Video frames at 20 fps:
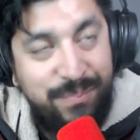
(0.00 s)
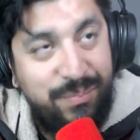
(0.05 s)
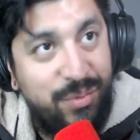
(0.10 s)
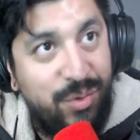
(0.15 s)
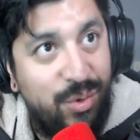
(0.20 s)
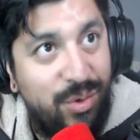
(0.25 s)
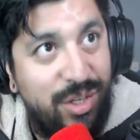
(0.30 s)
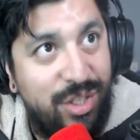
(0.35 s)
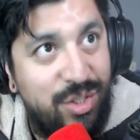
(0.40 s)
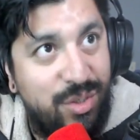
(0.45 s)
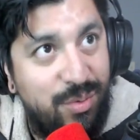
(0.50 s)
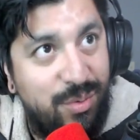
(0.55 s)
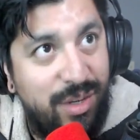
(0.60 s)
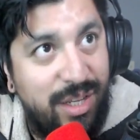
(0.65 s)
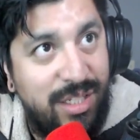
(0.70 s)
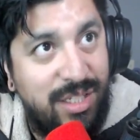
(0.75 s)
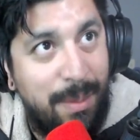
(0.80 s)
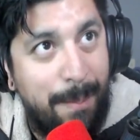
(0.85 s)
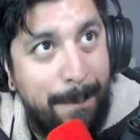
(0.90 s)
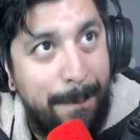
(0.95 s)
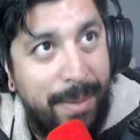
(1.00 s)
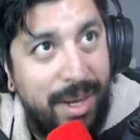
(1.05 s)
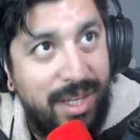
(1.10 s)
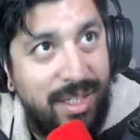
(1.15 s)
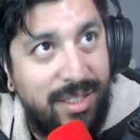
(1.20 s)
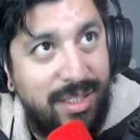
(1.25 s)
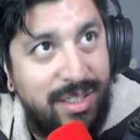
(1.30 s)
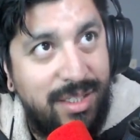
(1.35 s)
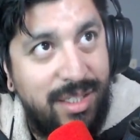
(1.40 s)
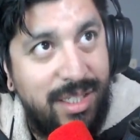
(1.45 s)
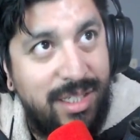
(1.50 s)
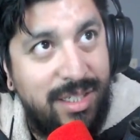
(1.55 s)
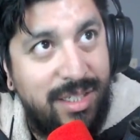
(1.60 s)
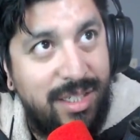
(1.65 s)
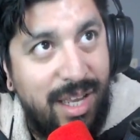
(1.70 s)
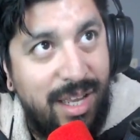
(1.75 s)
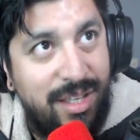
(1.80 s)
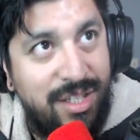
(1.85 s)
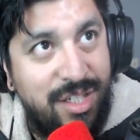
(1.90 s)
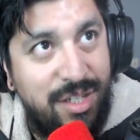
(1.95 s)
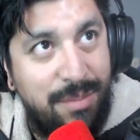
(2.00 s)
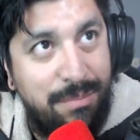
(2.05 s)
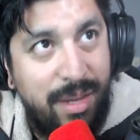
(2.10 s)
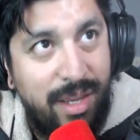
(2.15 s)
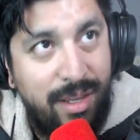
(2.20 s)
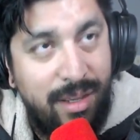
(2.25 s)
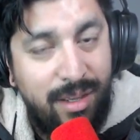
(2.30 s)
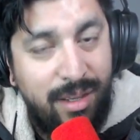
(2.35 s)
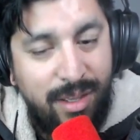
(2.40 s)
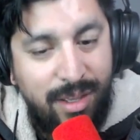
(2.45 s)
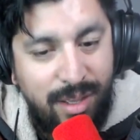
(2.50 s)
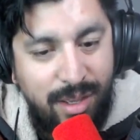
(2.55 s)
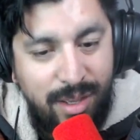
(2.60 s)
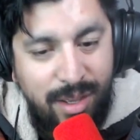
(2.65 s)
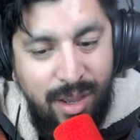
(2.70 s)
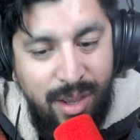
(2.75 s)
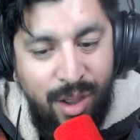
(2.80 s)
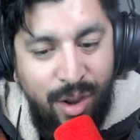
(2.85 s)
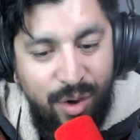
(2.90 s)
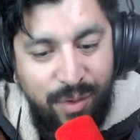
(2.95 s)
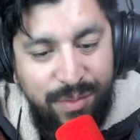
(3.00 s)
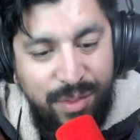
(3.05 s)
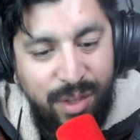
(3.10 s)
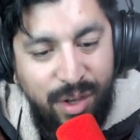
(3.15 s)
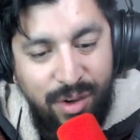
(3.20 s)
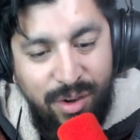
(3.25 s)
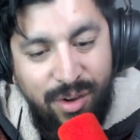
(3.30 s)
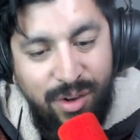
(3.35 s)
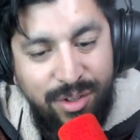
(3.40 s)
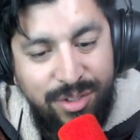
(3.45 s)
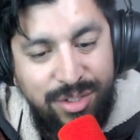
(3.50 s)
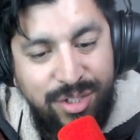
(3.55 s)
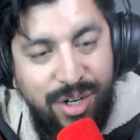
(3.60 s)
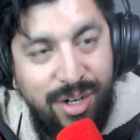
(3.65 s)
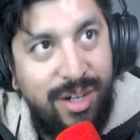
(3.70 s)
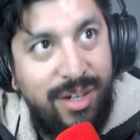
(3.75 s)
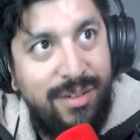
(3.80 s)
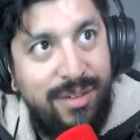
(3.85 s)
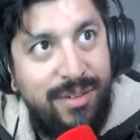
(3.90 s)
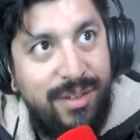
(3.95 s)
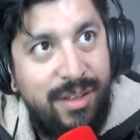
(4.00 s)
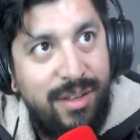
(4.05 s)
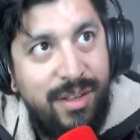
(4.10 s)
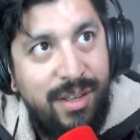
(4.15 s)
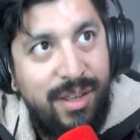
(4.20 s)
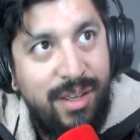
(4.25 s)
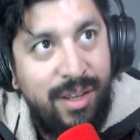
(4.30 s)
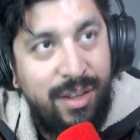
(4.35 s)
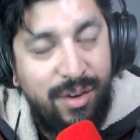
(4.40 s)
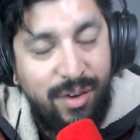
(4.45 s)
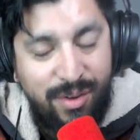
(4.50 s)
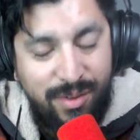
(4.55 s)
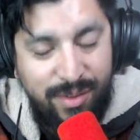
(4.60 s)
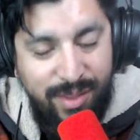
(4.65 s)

it's a must. This guy Jinbei, I love the altar, you know.